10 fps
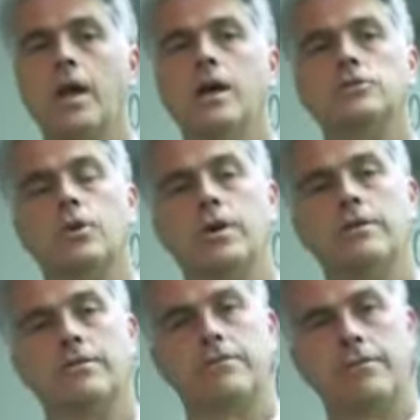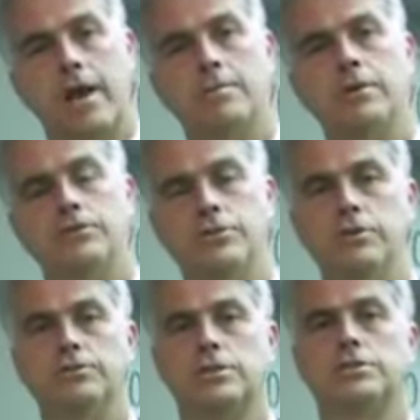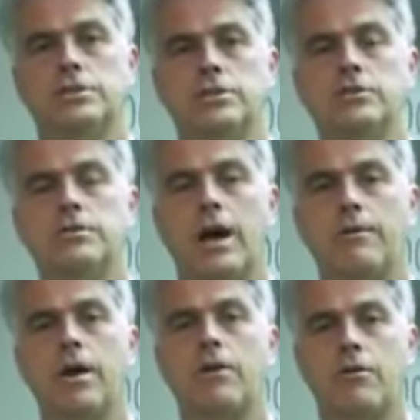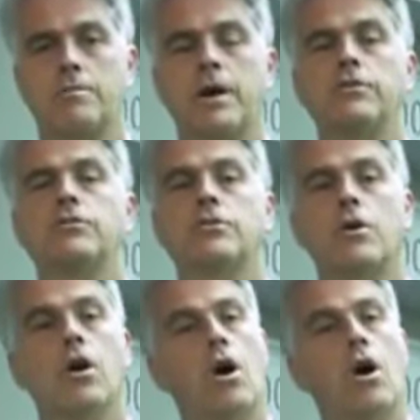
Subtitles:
So if a family chooses to do direct cremation